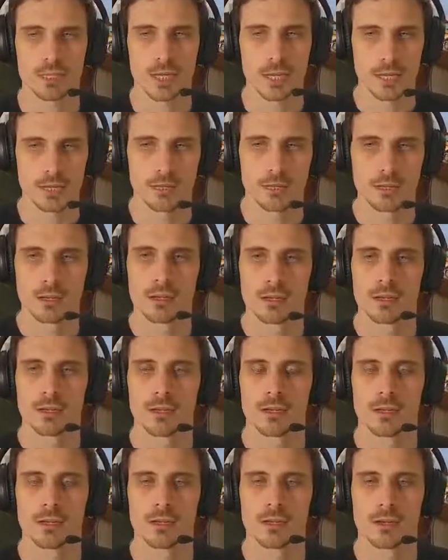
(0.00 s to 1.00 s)
that.
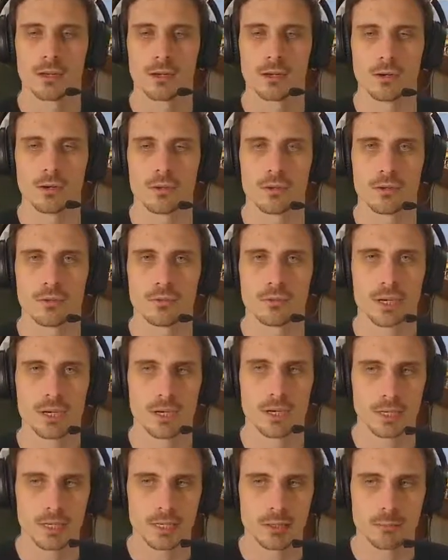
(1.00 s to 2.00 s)
All of the
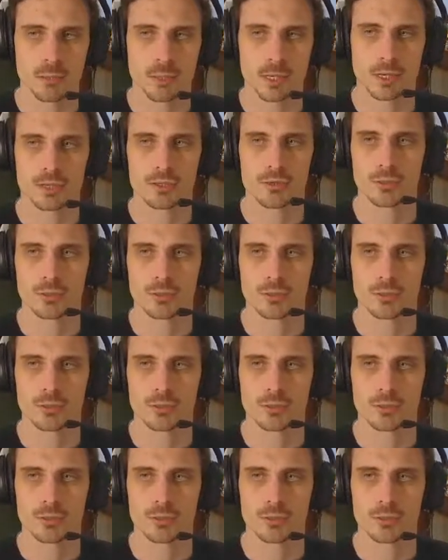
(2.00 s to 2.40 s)
lighter parts